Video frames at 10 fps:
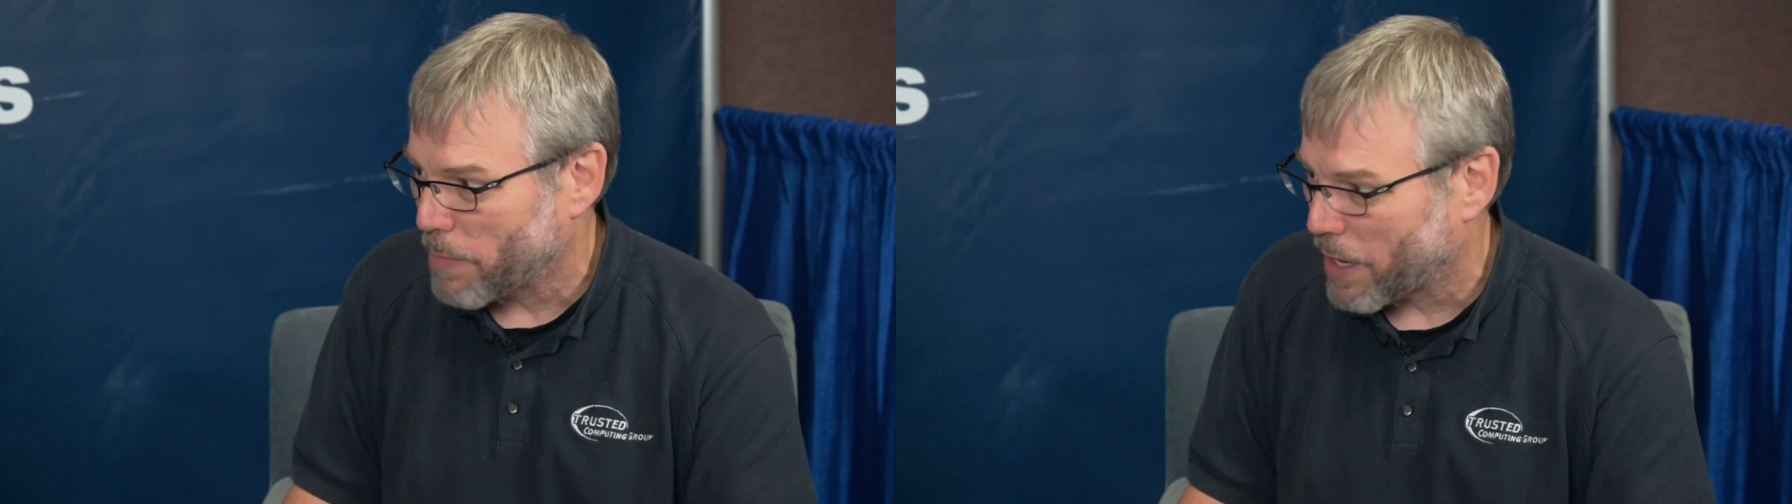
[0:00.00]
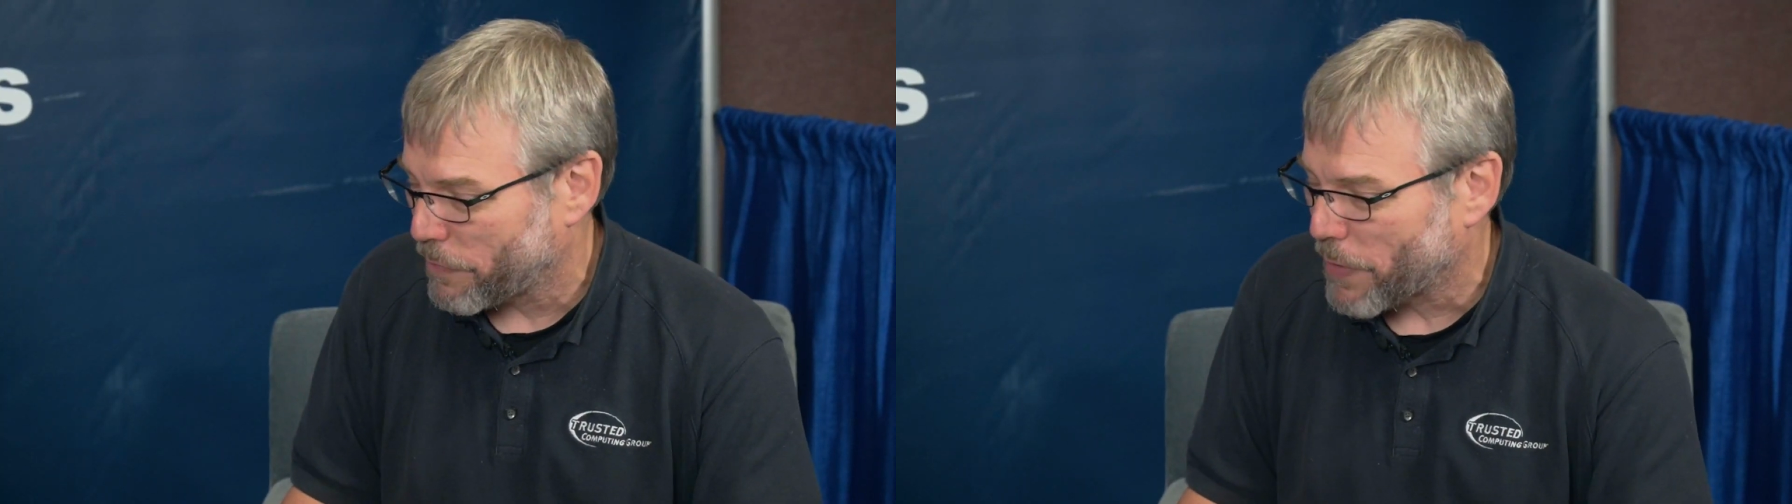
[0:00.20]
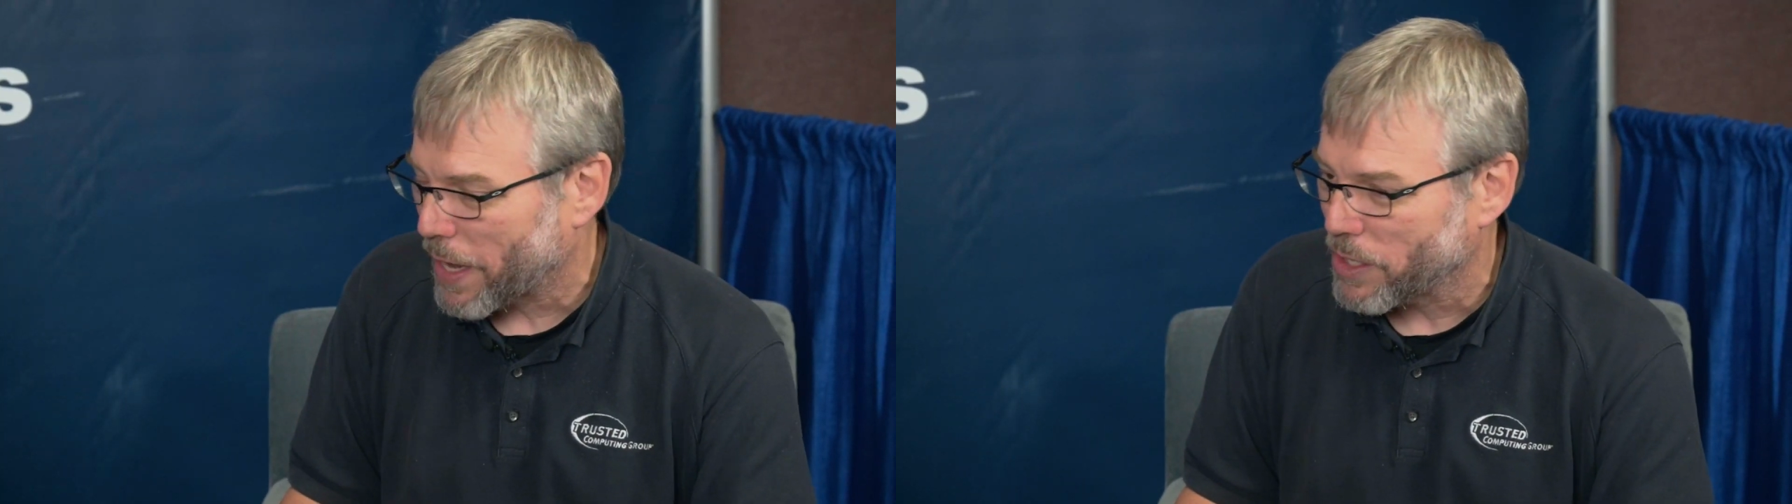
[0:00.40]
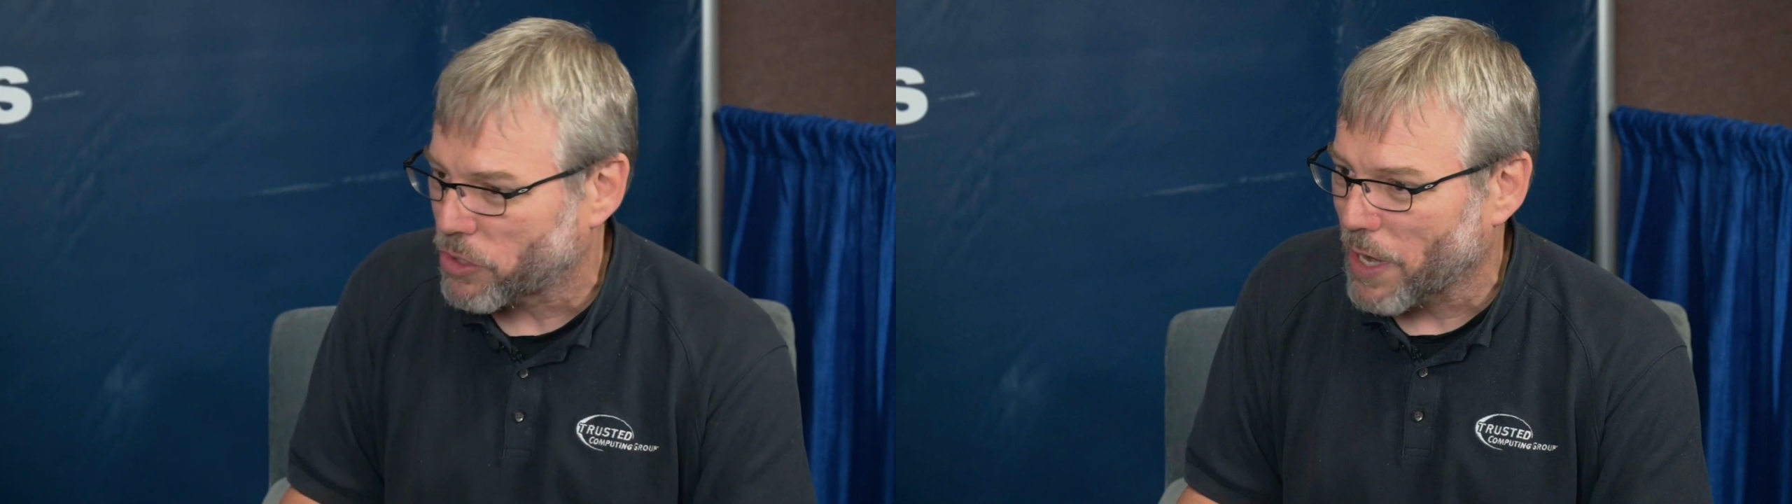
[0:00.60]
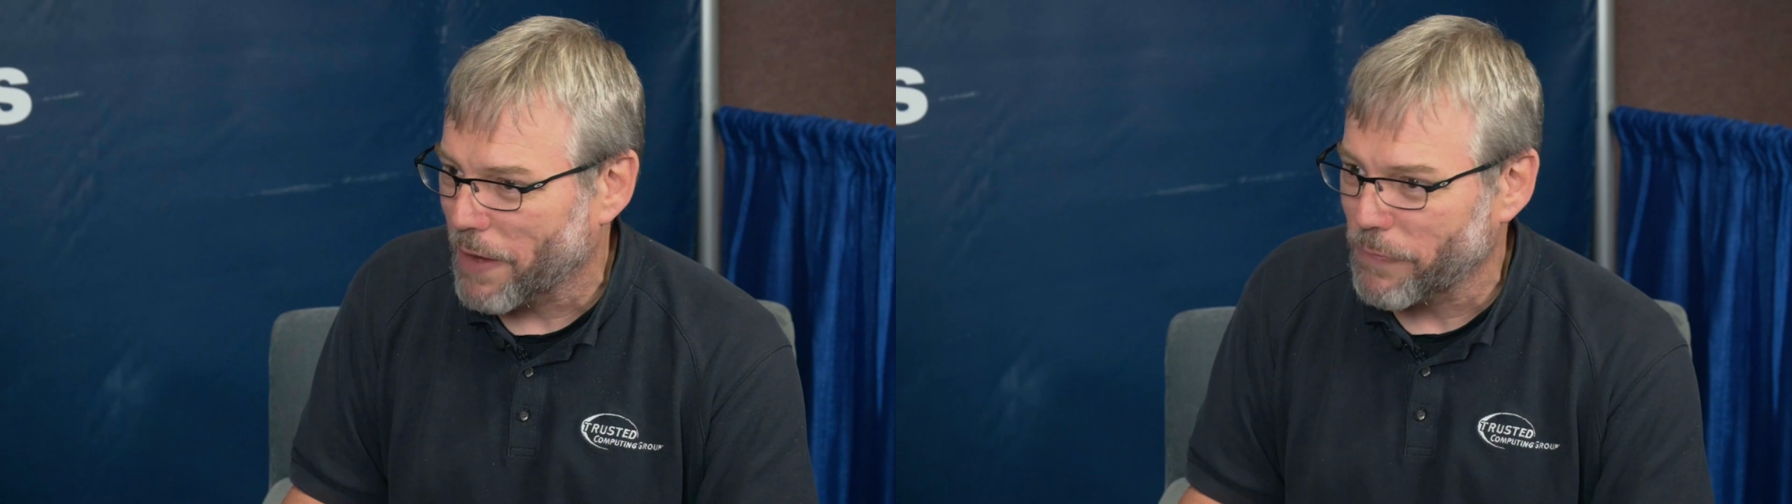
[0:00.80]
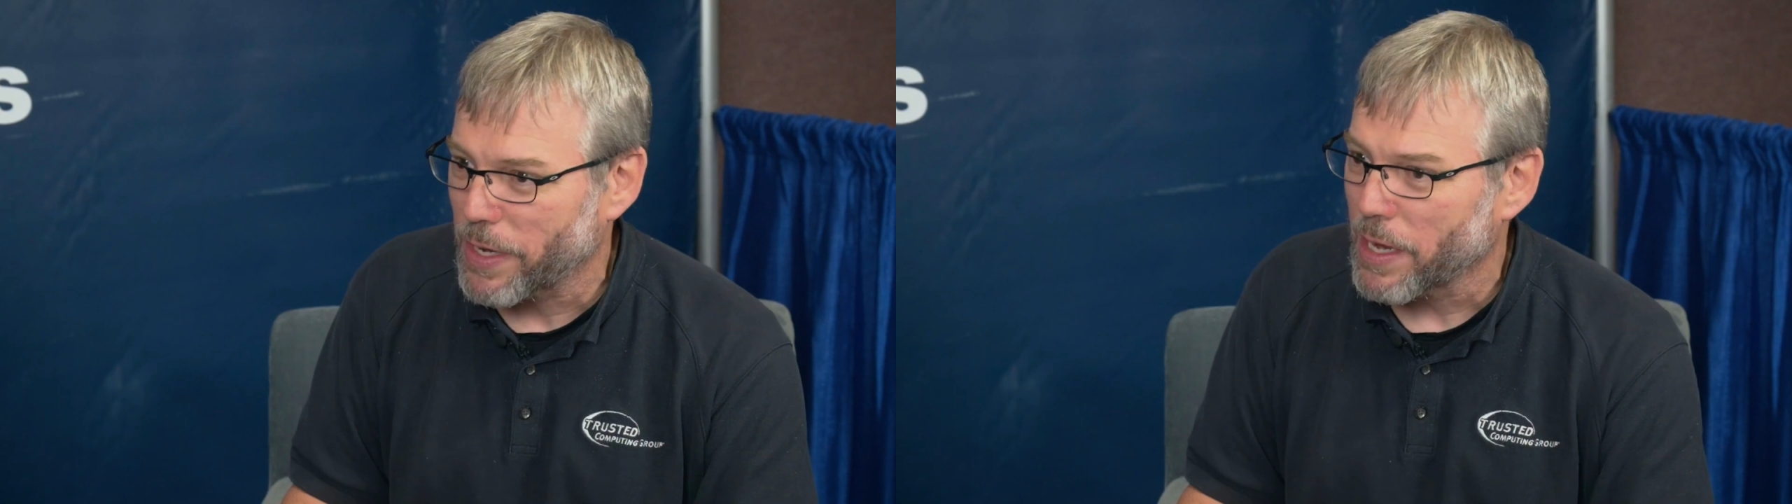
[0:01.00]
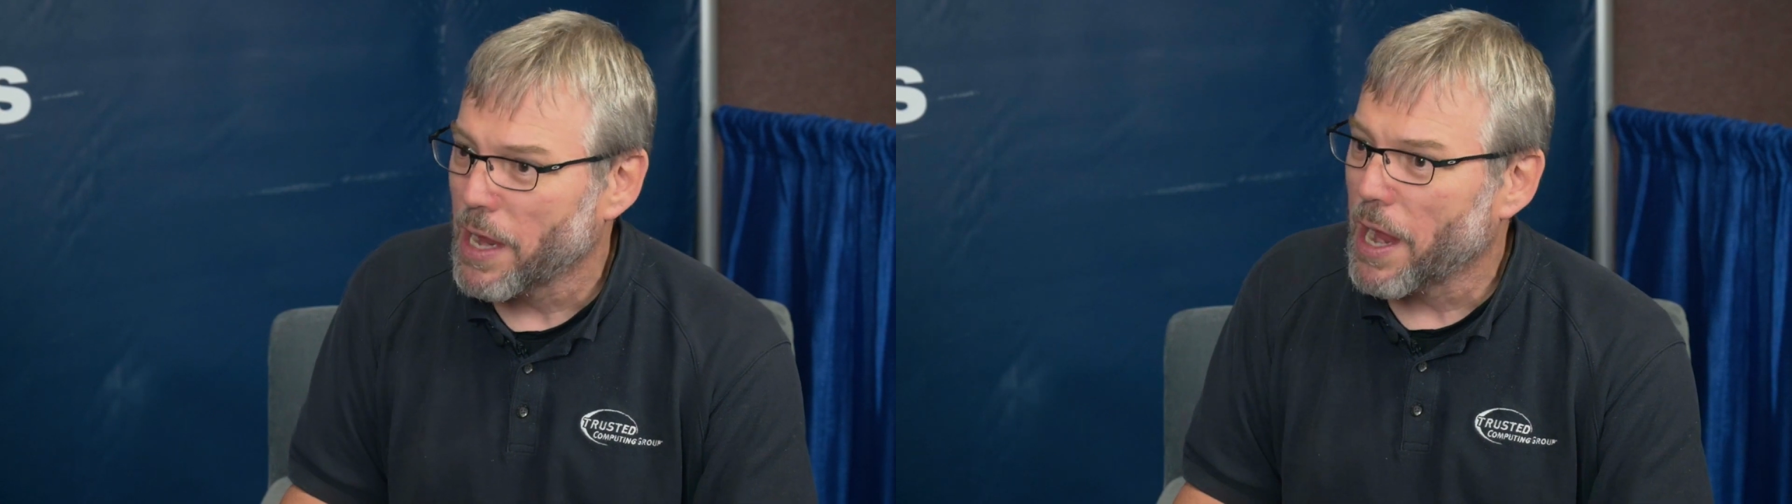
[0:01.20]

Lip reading: modified in traffic.